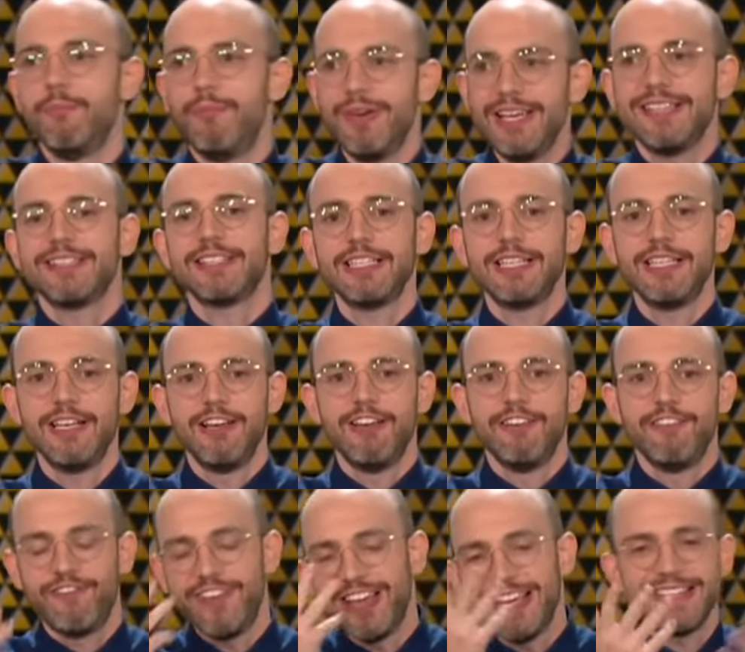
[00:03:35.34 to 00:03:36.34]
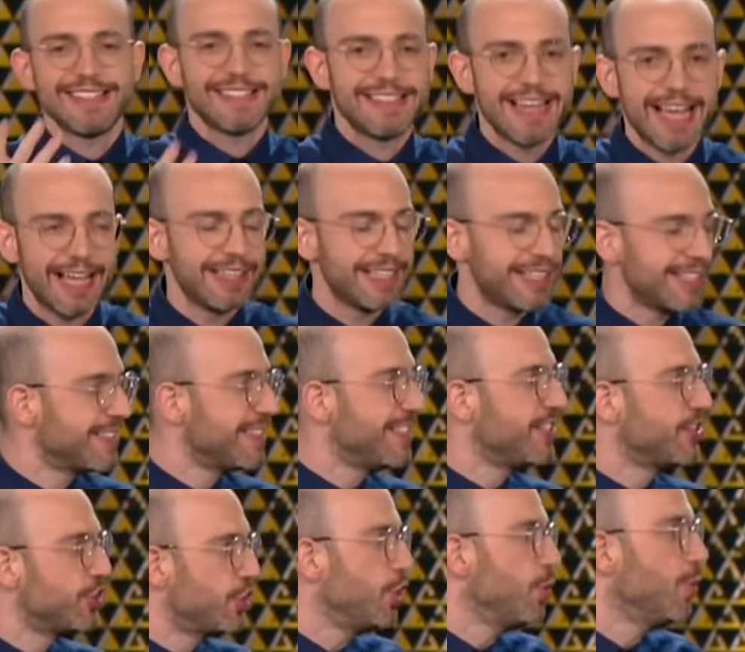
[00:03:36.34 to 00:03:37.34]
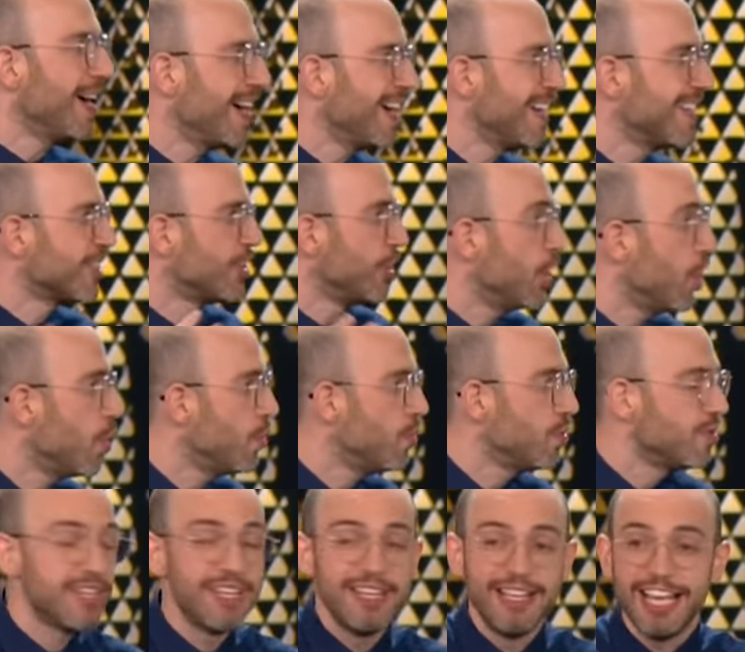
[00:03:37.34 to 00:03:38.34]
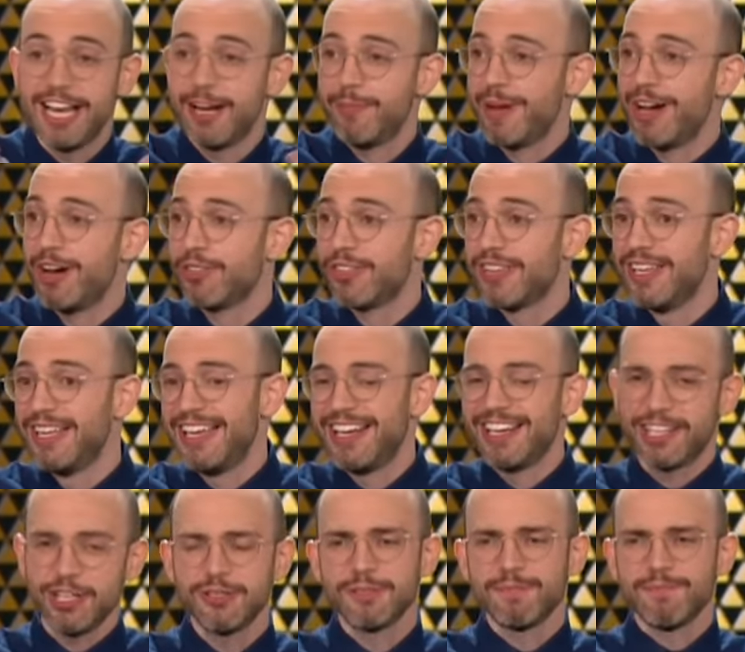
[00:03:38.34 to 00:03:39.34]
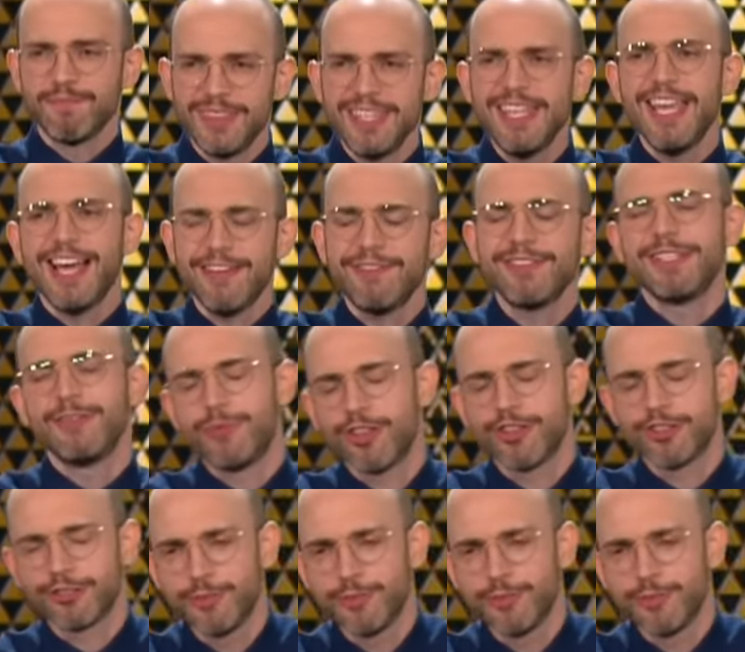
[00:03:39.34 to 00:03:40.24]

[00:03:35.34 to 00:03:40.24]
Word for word: basically face salad. It sees two eyes, a nose, and a mouth, and it goes, yeah, I've seen one of those